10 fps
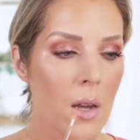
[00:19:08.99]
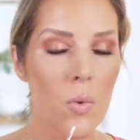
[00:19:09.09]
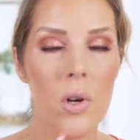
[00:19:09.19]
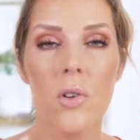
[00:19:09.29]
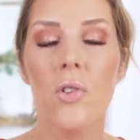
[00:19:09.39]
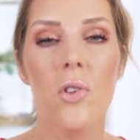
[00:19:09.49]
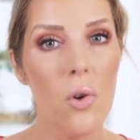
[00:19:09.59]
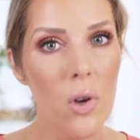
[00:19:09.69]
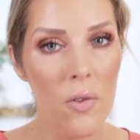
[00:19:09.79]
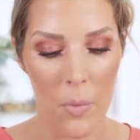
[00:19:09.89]
It works
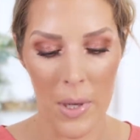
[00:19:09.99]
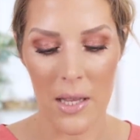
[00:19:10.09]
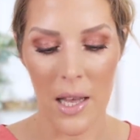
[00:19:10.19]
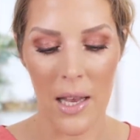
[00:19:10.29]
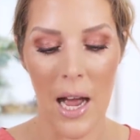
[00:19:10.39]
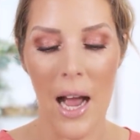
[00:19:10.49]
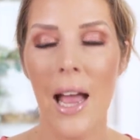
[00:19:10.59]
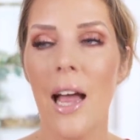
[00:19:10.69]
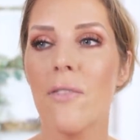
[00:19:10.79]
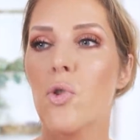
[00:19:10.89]
so good for my skin. I
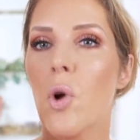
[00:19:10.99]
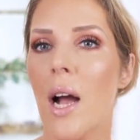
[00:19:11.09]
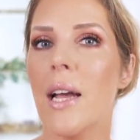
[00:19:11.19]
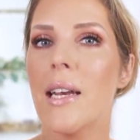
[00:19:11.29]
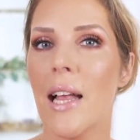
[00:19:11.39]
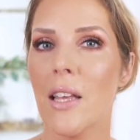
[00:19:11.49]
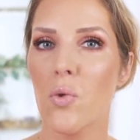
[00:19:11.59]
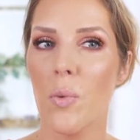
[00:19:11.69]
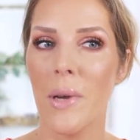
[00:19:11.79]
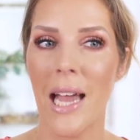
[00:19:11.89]
have tried l
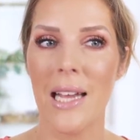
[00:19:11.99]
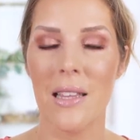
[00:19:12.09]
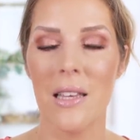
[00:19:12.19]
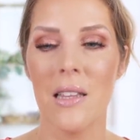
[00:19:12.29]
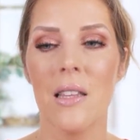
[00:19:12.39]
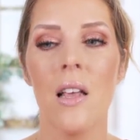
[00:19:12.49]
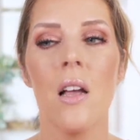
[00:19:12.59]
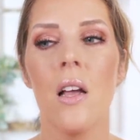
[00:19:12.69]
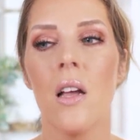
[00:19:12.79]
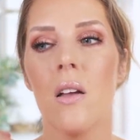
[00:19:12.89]
acids
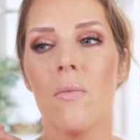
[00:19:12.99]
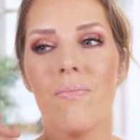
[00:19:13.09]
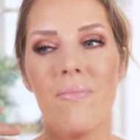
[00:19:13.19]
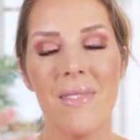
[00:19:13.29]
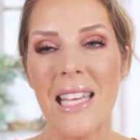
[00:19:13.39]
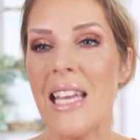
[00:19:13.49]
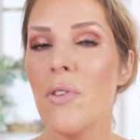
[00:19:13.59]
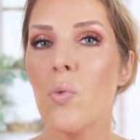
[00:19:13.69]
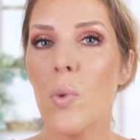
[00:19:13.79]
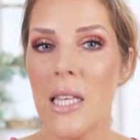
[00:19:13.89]

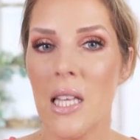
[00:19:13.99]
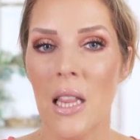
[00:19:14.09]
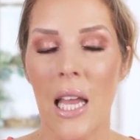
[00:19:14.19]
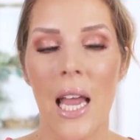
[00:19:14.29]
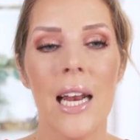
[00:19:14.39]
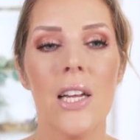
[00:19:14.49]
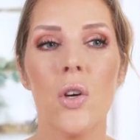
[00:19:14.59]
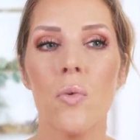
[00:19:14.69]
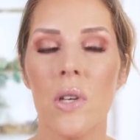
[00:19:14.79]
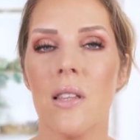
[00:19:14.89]
even recently, and I
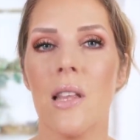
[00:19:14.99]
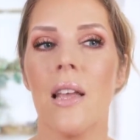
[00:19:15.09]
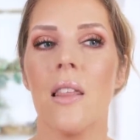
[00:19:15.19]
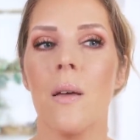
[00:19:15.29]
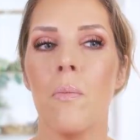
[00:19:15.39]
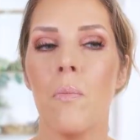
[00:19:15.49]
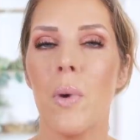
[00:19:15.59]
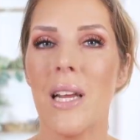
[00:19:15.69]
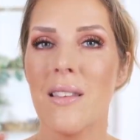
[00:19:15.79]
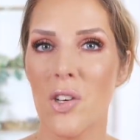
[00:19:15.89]
don't dislike them,
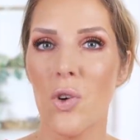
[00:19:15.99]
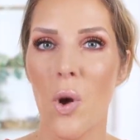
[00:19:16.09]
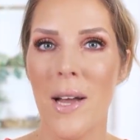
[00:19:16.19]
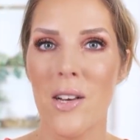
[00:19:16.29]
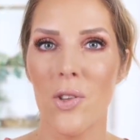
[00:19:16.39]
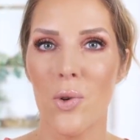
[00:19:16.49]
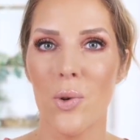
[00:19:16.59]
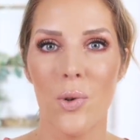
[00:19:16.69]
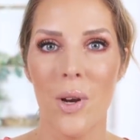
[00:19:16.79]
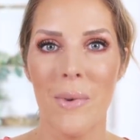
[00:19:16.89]
but I still go back to the
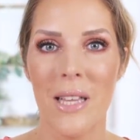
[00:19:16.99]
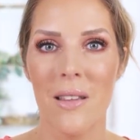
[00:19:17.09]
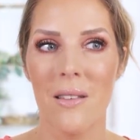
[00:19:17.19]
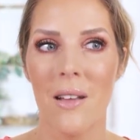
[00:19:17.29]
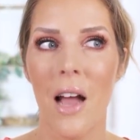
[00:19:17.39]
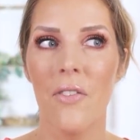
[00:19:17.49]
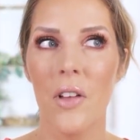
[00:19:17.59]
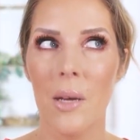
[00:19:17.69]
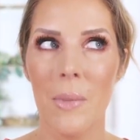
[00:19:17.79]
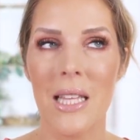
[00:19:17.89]
truth treatments. I
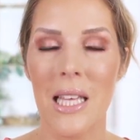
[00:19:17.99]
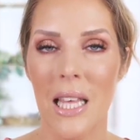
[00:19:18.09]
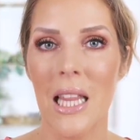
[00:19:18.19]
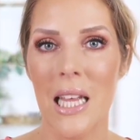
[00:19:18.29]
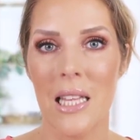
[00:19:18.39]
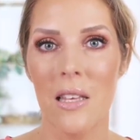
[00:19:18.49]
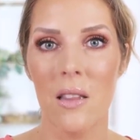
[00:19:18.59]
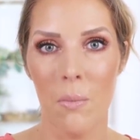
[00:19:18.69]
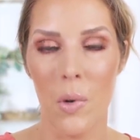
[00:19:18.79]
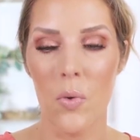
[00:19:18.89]
feel like my skin likes it
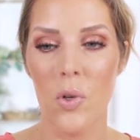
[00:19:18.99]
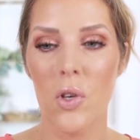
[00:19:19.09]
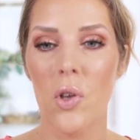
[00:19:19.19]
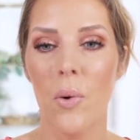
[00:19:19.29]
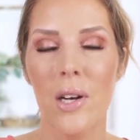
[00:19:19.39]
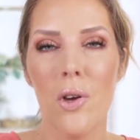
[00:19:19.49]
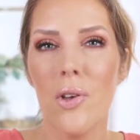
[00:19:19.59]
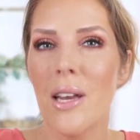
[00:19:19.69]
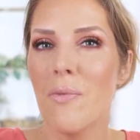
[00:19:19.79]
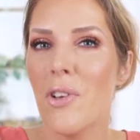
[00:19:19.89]
the most. So I know
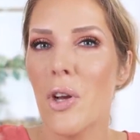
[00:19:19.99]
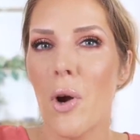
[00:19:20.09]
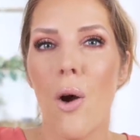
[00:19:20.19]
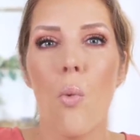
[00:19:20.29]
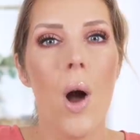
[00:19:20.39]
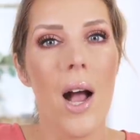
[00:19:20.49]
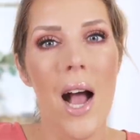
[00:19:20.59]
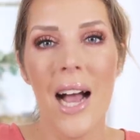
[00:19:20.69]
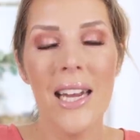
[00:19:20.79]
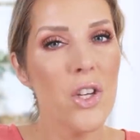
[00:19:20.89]
you got to figure out what
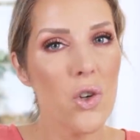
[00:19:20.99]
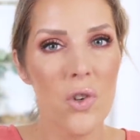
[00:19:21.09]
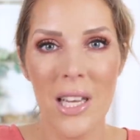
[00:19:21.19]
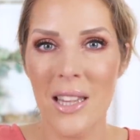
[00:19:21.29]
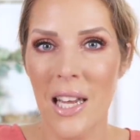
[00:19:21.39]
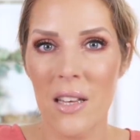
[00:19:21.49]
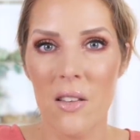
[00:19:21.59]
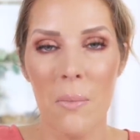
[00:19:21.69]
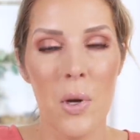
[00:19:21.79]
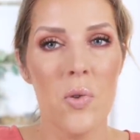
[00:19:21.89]
kind your skin likes
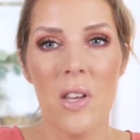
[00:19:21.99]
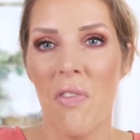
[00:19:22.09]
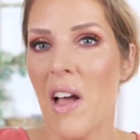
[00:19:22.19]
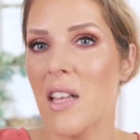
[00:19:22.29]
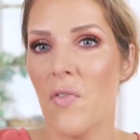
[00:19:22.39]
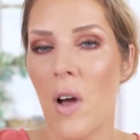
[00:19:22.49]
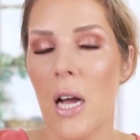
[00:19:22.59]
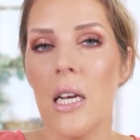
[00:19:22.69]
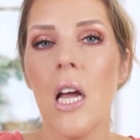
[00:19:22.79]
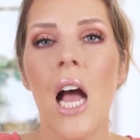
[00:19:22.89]
the most, and that's
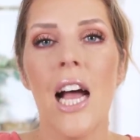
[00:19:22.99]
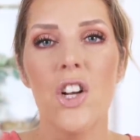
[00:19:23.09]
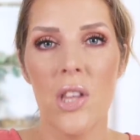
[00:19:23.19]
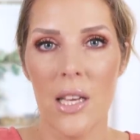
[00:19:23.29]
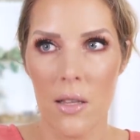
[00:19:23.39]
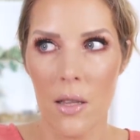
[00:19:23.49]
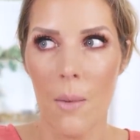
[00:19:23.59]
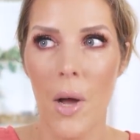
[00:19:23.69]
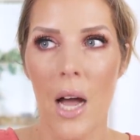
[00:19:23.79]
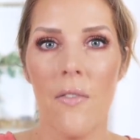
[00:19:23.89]
fine. I just think
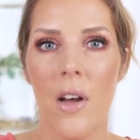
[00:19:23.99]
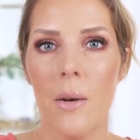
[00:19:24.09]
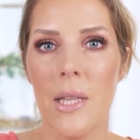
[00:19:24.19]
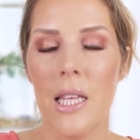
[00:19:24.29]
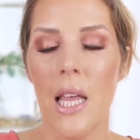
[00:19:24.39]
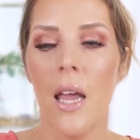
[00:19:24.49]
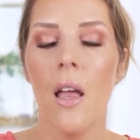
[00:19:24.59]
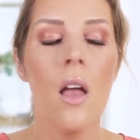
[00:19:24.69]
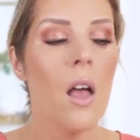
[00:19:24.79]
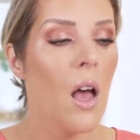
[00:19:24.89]
some kind of vitamin C.
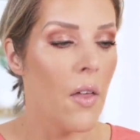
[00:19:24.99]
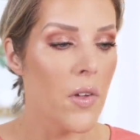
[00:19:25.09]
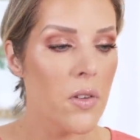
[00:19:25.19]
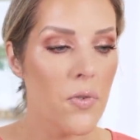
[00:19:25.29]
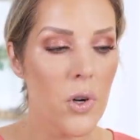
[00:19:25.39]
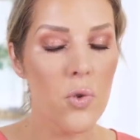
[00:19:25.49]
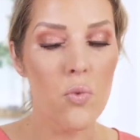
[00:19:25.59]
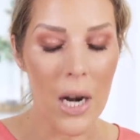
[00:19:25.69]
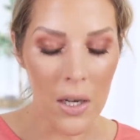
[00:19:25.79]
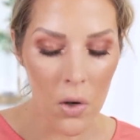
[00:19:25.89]
And then as far as
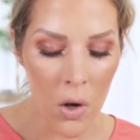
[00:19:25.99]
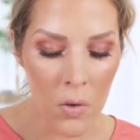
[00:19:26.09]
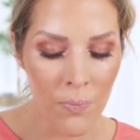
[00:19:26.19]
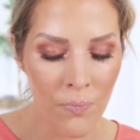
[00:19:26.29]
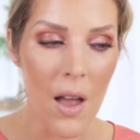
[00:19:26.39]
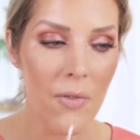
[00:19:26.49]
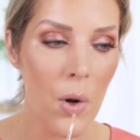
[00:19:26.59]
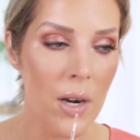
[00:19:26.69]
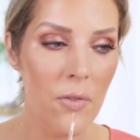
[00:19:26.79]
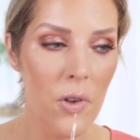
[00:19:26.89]
retinol, I have
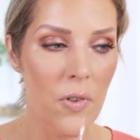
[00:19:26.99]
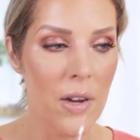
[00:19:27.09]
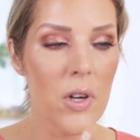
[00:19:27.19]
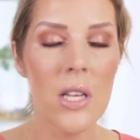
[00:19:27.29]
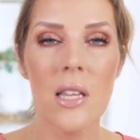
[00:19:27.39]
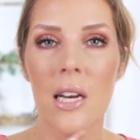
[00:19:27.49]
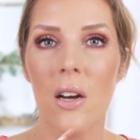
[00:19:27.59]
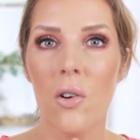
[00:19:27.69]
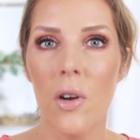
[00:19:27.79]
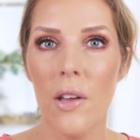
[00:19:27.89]
quite a few favorites.
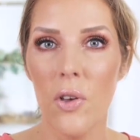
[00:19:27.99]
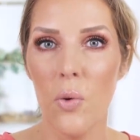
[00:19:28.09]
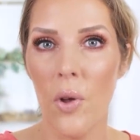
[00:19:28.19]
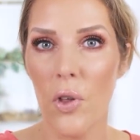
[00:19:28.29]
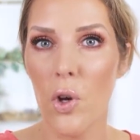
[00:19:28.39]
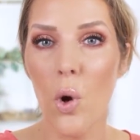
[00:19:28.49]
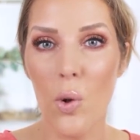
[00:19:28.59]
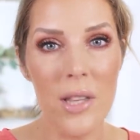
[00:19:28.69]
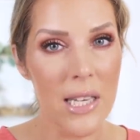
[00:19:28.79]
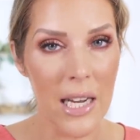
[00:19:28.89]
Now, if you want the
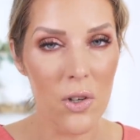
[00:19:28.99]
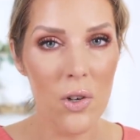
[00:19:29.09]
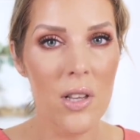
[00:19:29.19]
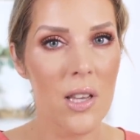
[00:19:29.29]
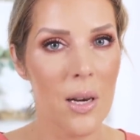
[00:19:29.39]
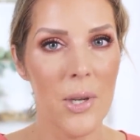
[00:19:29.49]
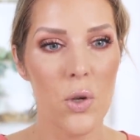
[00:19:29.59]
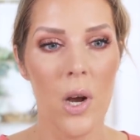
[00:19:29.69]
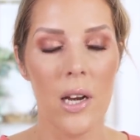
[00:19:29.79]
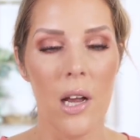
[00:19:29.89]
gold standard, it's going to be
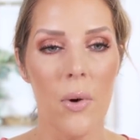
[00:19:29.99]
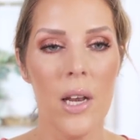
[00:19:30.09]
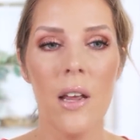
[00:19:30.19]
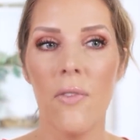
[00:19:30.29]
tretinoin.